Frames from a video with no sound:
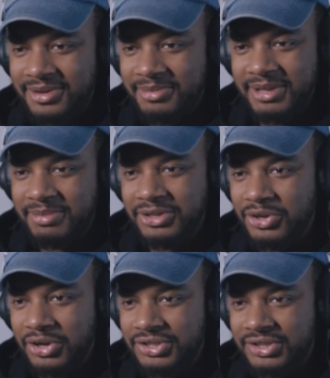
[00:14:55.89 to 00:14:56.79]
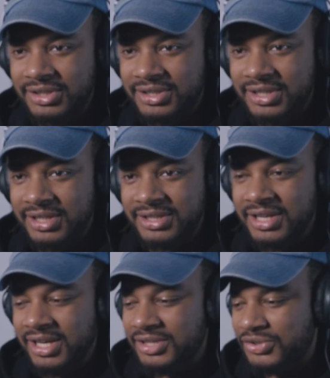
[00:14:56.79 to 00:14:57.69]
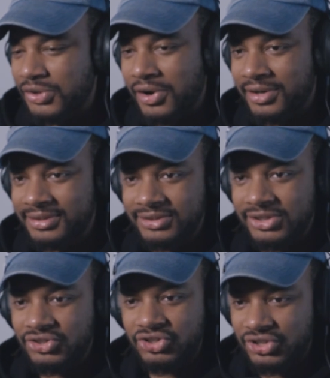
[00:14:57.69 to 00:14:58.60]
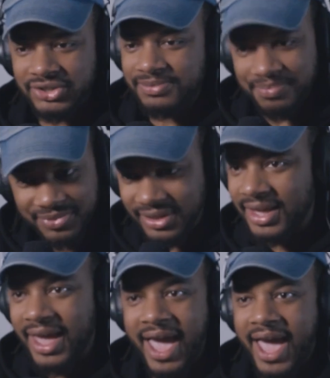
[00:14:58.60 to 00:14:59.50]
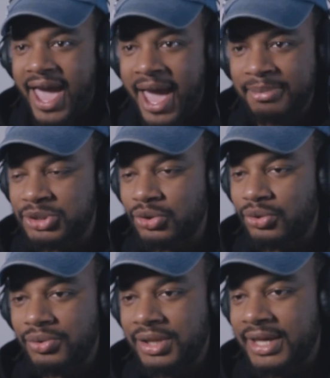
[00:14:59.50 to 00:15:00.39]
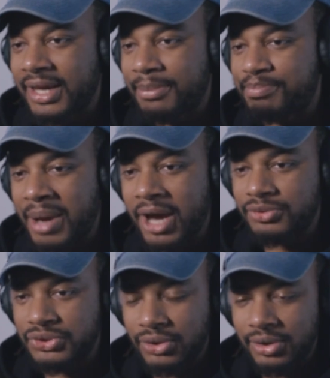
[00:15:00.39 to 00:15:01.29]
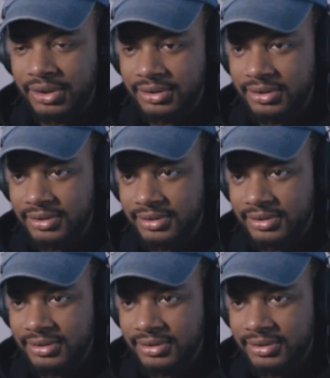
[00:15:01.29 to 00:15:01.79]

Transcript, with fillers: know my, my dog is, is, is a nice dog. It just, absolutely getting pounced on.